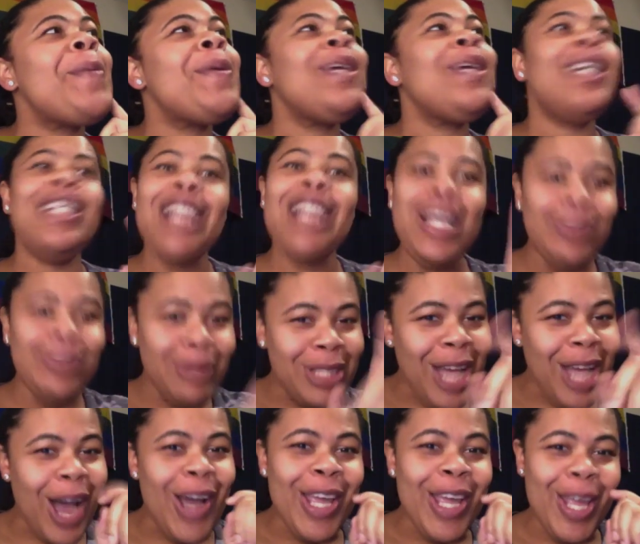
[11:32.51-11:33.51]
Because that's what
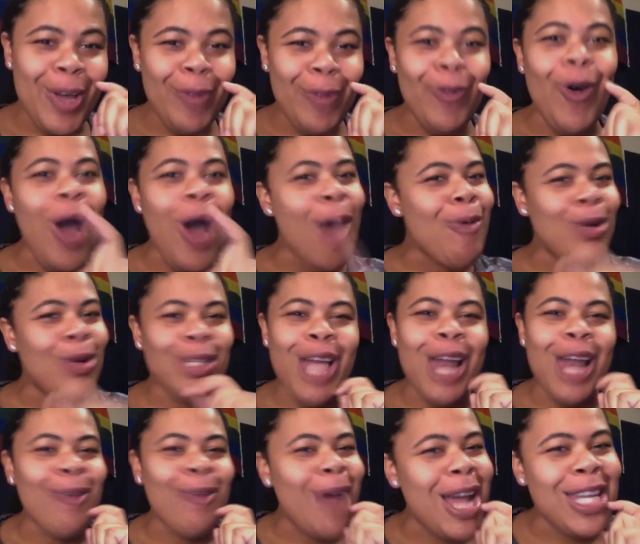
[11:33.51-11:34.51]
y'all are here for. I want y'all
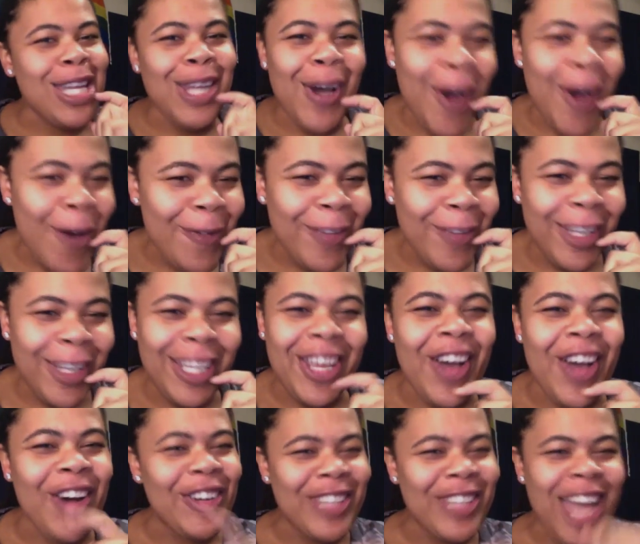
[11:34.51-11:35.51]
to watch the whole
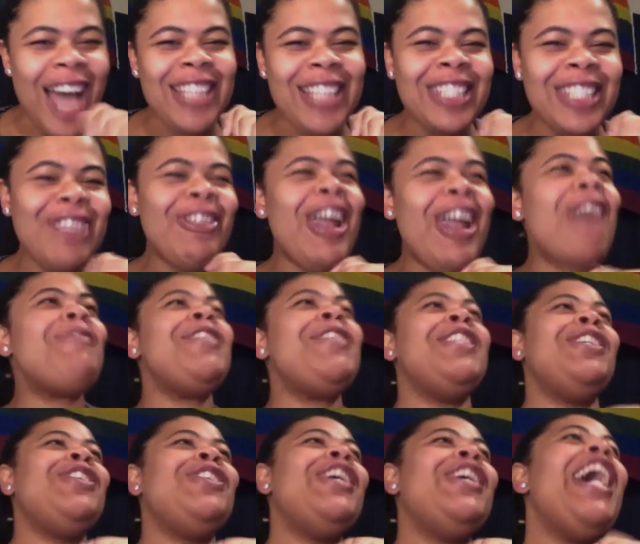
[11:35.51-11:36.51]
video. Y'all see what I be
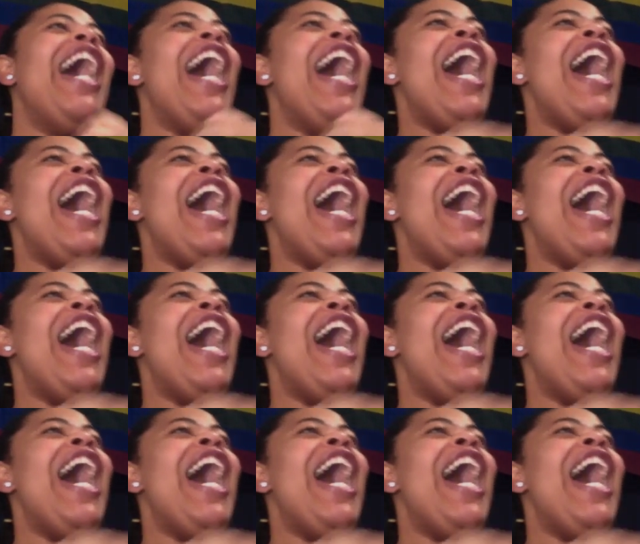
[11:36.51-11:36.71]
doing.